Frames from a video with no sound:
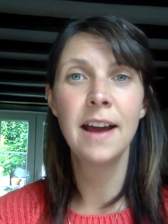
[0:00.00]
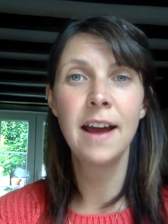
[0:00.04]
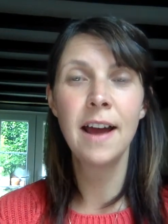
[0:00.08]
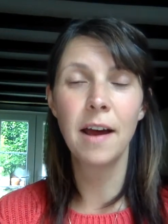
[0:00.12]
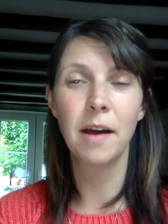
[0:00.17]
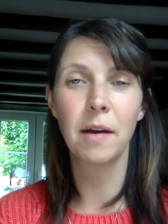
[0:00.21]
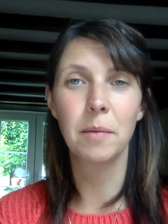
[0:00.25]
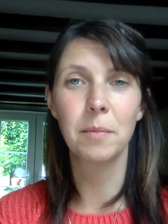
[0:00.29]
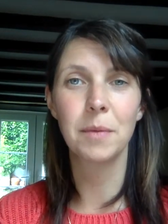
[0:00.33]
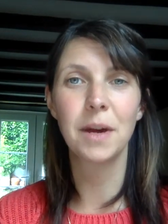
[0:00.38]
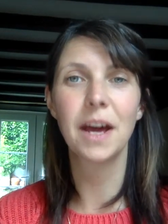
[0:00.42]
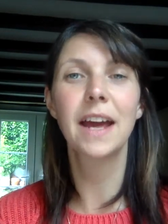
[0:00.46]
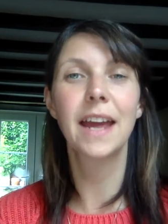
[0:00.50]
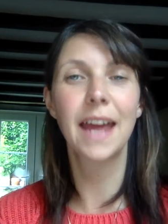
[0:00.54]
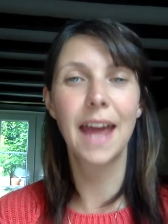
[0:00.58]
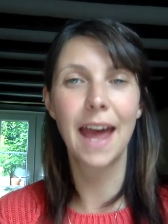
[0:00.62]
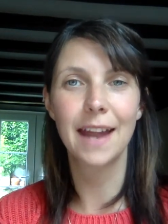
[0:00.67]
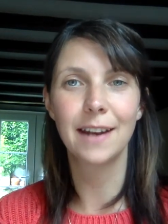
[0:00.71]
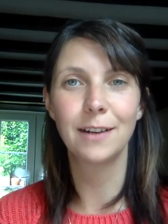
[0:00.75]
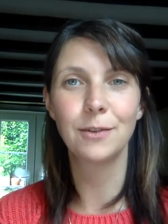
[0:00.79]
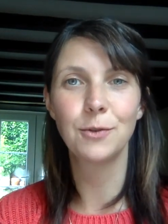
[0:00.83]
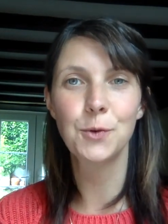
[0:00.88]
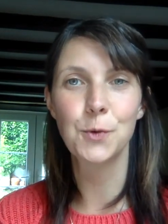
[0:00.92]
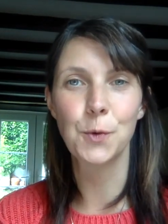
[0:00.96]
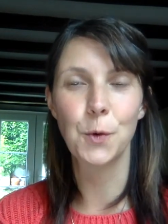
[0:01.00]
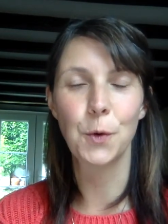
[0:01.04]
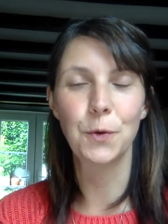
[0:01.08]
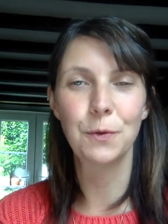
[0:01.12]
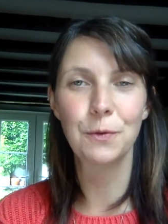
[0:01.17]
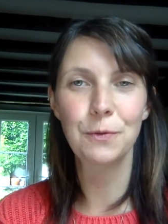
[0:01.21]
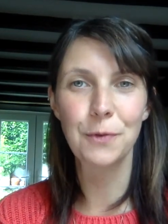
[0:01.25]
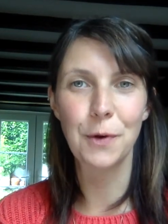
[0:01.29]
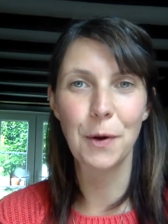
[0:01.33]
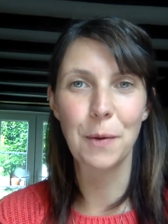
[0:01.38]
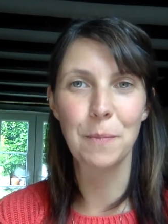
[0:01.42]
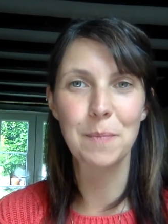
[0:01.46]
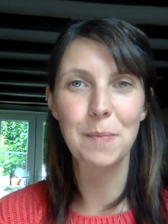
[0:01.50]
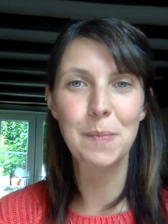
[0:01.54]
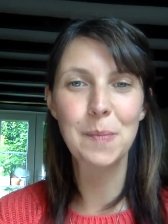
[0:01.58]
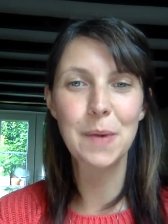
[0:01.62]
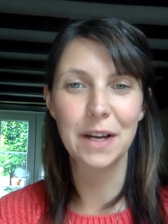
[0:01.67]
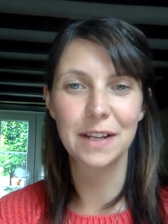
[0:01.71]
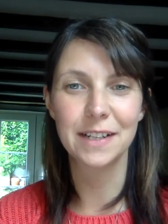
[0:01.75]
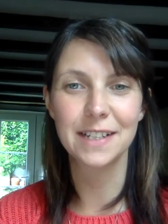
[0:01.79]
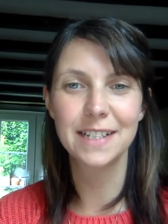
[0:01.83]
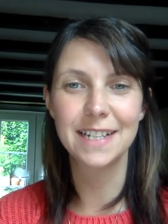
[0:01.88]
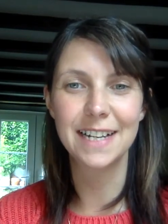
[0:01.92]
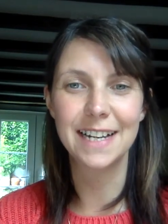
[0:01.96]
um, again, drawn from
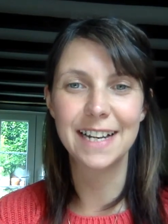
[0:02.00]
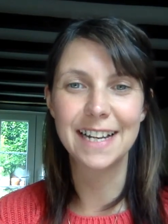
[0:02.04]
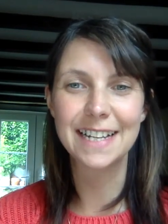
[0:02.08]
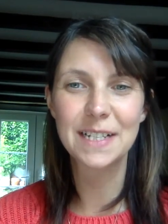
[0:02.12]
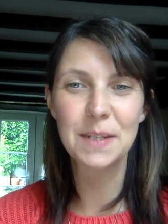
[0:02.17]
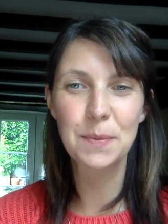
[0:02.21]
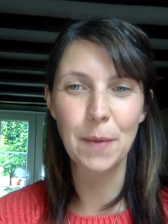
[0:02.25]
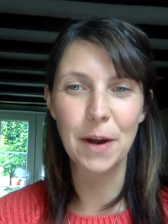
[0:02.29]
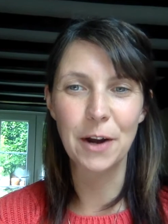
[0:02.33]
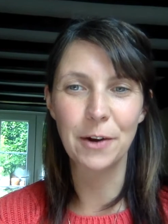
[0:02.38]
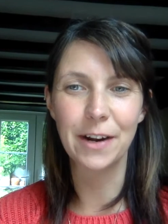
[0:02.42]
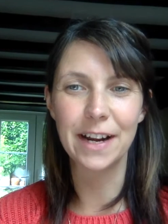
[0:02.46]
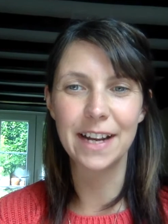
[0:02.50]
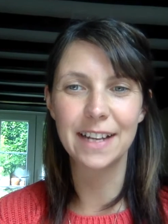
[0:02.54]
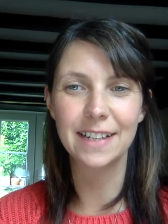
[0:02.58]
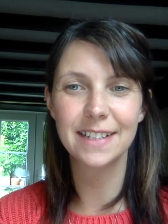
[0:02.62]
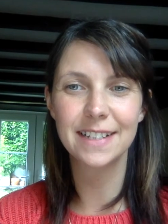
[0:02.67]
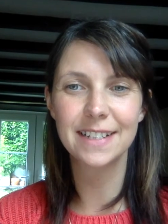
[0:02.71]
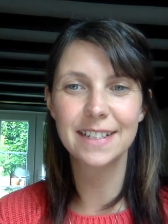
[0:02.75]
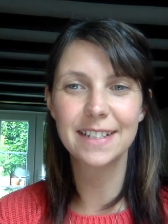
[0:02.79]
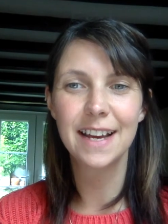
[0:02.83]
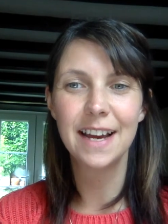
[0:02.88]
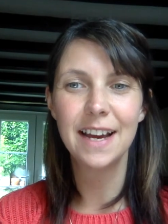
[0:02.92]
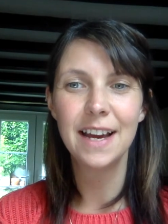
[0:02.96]
personal experience.